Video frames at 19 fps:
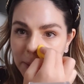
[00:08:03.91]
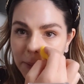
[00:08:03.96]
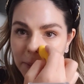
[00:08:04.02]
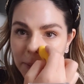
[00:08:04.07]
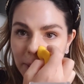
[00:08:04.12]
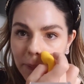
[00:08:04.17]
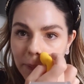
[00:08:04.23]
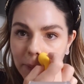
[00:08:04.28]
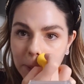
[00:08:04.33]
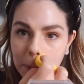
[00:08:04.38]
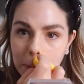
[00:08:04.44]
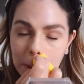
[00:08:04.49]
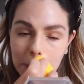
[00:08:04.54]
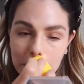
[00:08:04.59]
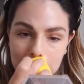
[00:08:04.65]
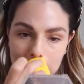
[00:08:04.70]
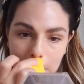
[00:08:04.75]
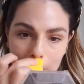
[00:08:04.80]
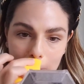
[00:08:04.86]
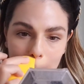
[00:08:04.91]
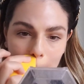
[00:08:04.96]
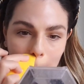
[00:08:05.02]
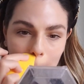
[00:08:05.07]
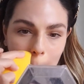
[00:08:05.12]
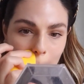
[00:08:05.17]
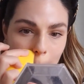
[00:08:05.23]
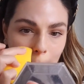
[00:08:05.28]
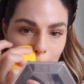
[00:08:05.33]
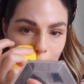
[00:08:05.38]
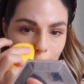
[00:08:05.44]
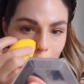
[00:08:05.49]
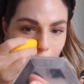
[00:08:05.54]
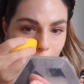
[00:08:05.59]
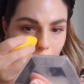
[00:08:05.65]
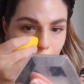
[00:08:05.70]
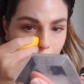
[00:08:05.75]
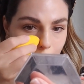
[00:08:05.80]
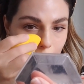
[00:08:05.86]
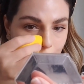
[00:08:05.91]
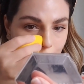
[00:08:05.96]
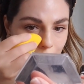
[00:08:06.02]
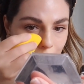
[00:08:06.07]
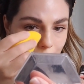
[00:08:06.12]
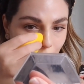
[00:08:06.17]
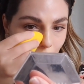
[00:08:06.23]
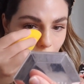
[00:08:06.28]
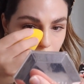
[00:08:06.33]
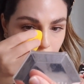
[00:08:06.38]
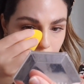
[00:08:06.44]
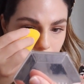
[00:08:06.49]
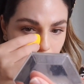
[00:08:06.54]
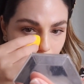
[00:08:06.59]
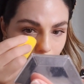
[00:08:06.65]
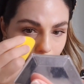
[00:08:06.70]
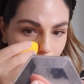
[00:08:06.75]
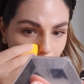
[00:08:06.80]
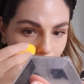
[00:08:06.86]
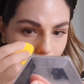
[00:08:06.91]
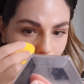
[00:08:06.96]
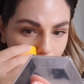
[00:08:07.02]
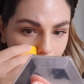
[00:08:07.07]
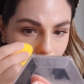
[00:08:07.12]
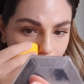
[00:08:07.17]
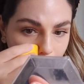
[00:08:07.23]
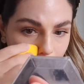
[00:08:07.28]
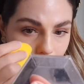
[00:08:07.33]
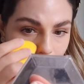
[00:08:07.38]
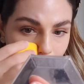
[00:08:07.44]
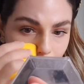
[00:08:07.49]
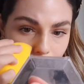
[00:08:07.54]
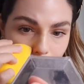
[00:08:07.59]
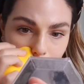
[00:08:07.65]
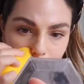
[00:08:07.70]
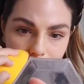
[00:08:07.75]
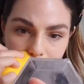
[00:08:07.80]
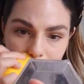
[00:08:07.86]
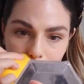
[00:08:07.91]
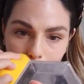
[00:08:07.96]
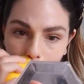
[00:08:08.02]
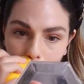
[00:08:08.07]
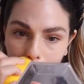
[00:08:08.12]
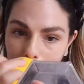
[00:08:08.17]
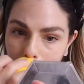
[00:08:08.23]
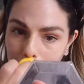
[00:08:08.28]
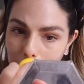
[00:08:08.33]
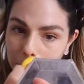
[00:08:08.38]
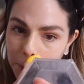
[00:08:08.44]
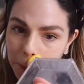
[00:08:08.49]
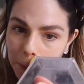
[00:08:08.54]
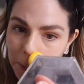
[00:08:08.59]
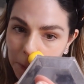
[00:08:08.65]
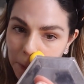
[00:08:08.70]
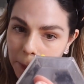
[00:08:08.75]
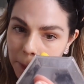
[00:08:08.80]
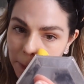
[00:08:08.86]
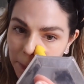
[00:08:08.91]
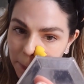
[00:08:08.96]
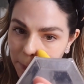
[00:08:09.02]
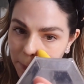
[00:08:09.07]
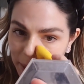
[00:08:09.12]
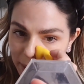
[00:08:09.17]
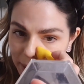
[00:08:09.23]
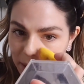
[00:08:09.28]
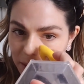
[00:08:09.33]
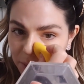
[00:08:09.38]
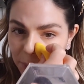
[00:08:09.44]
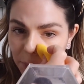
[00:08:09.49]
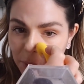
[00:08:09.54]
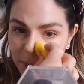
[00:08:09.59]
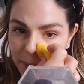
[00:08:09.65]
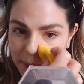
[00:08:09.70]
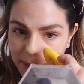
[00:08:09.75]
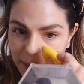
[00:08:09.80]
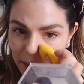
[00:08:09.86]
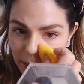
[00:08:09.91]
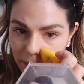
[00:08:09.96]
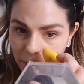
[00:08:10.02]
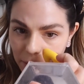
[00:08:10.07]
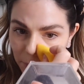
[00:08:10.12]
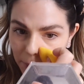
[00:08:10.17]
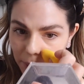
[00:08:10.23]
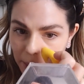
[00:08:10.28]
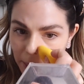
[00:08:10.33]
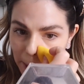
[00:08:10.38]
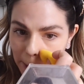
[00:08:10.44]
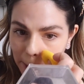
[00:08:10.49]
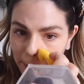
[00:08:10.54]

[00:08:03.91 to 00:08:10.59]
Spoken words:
You have to use it not dry like that. Like you have to use some water to make it moist a little bit.